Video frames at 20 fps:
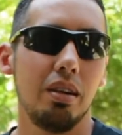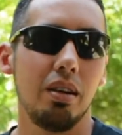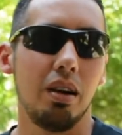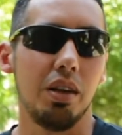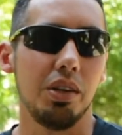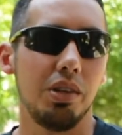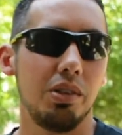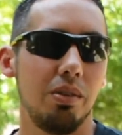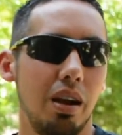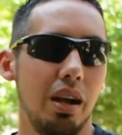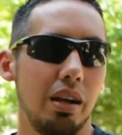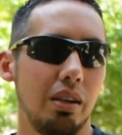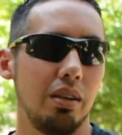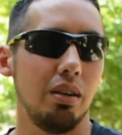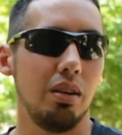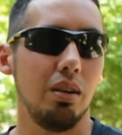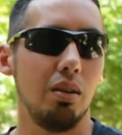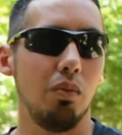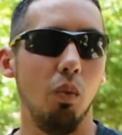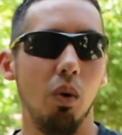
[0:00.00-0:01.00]

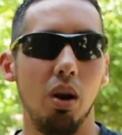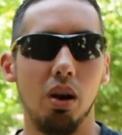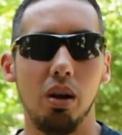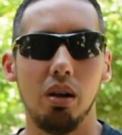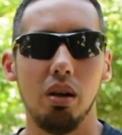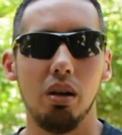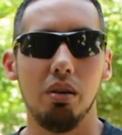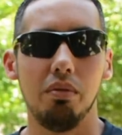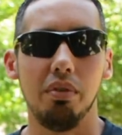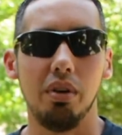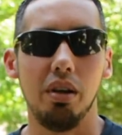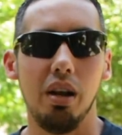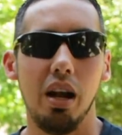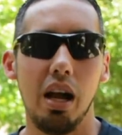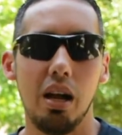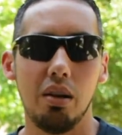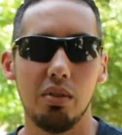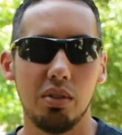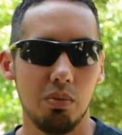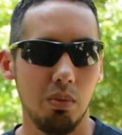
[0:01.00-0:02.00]
contractor, worker for your
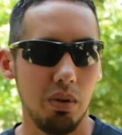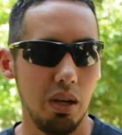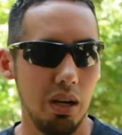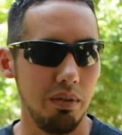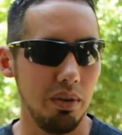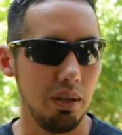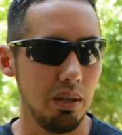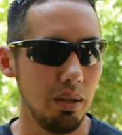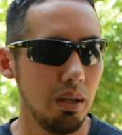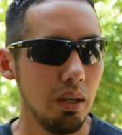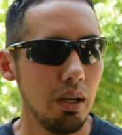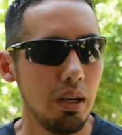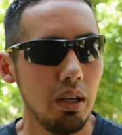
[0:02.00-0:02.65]
house, whatever.